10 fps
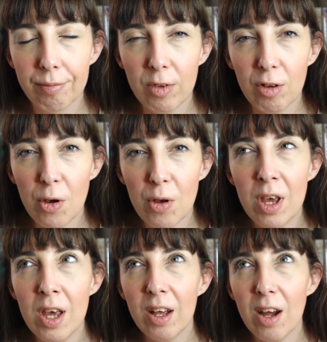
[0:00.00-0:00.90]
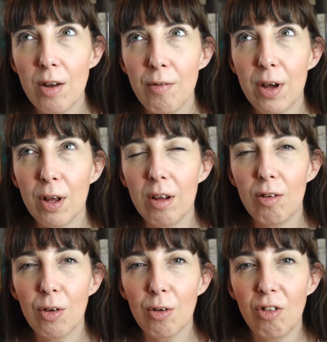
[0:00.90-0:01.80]
So kind of a
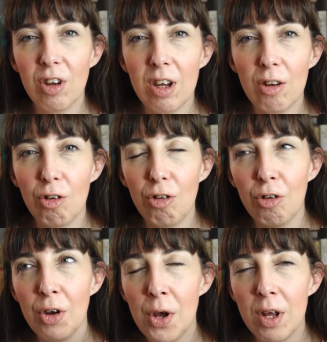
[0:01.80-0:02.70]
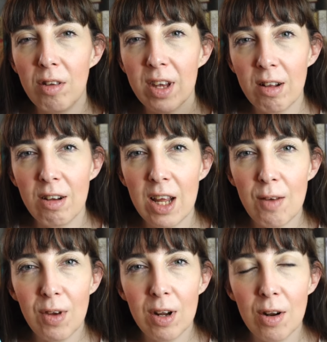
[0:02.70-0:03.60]
Scottish,
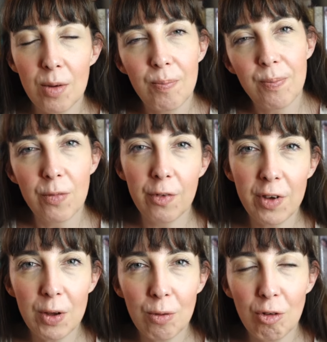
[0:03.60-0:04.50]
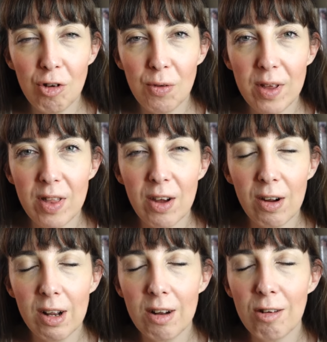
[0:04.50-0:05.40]
Scandinavian feel to the
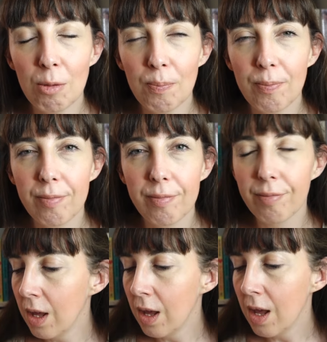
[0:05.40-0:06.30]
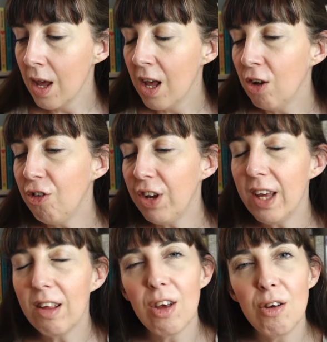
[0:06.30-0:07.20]
island.
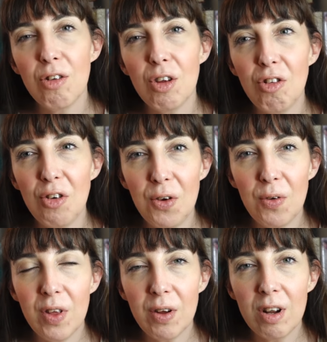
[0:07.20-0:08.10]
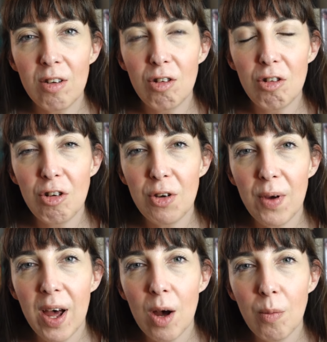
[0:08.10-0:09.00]
She goes to the island to
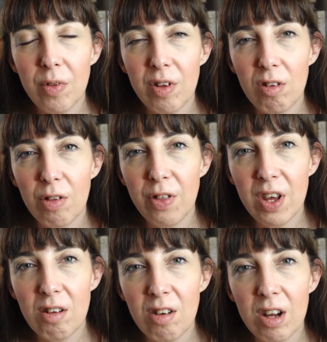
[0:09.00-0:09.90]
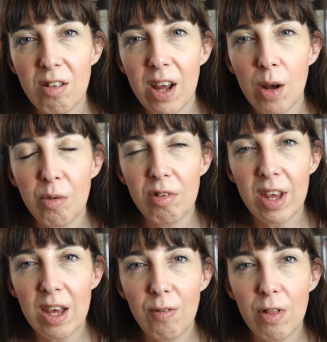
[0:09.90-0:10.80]
help with this theatre, to help
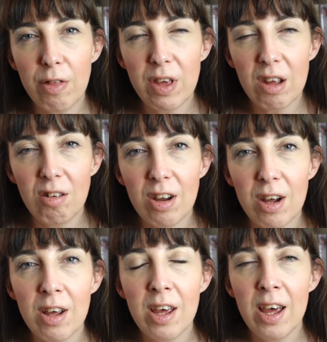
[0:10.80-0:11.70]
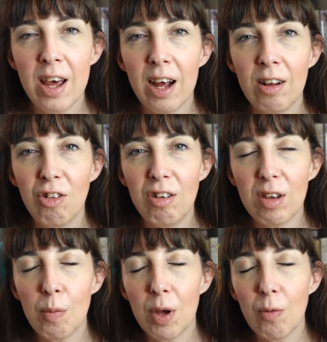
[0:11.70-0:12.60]
save the theatre, and she's
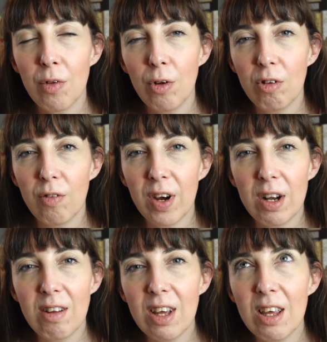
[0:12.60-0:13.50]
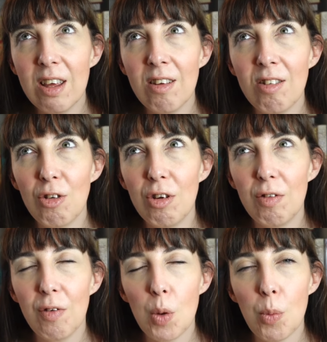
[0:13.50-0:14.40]
coming up with lots of ideas.
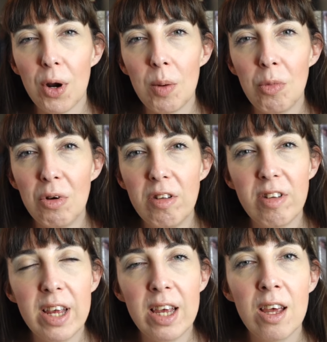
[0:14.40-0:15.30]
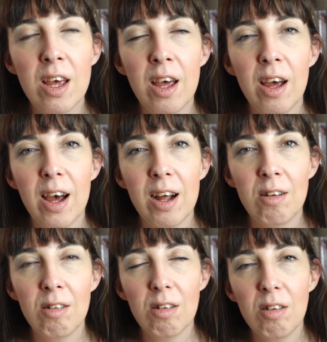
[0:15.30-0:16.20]
She's very bright and breezy,
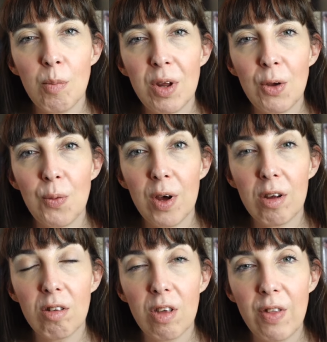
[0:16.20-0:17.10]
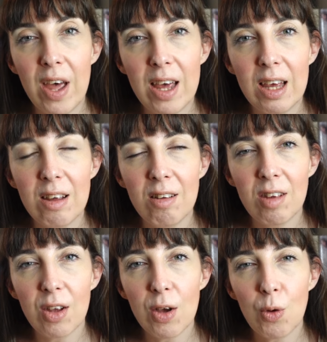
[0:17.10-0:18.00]
and somebody who works there is
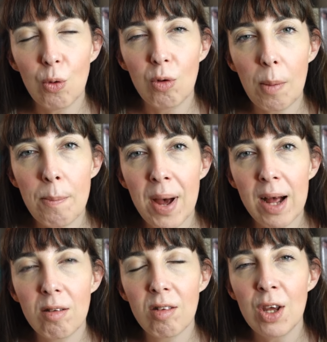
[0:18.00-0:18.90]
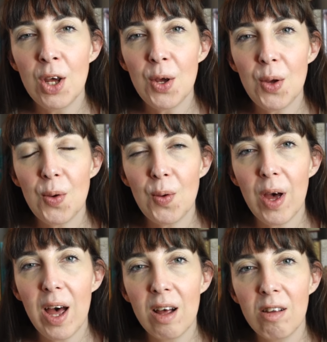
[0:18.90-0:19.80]
a guy called Matt, who
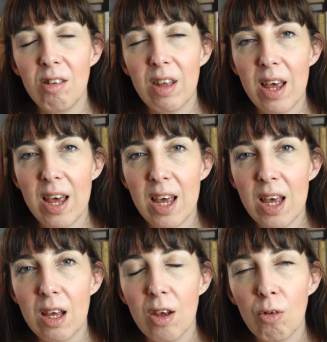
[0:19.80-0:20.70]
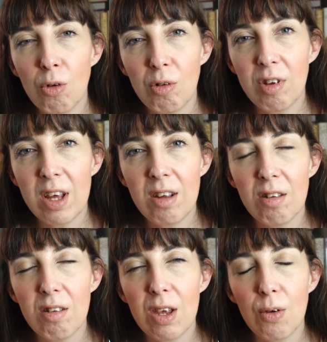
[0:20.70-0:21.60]
has a young daughter. He's
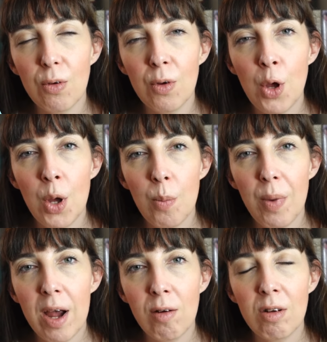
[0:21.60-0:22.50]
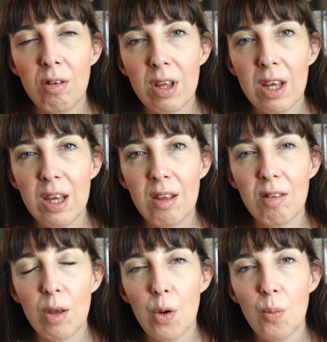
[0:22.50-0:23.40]
a single parent.
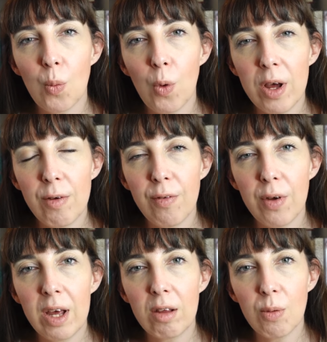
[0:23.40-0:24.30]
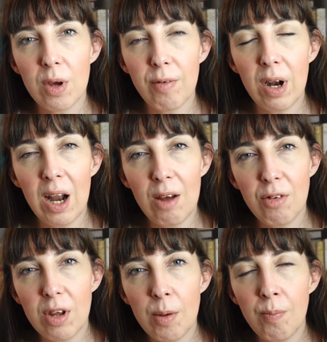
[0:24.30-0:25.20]
His wife, ex-wife,
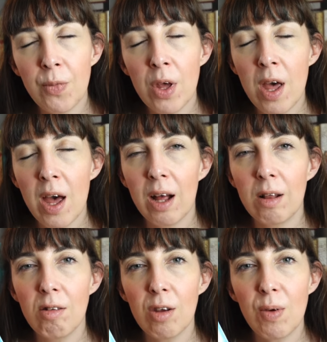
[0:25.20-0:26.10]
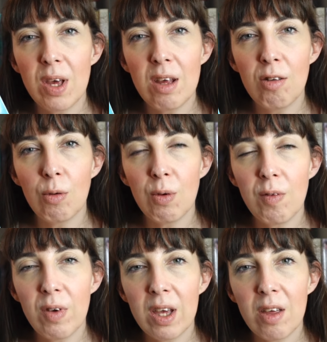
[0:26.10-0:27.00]
left him, and so he's
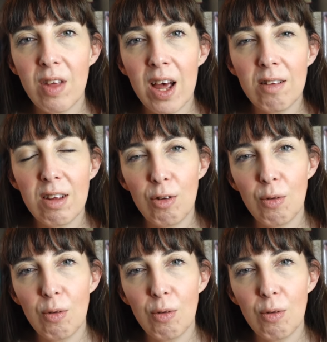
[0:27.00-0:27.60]
grieving that. He's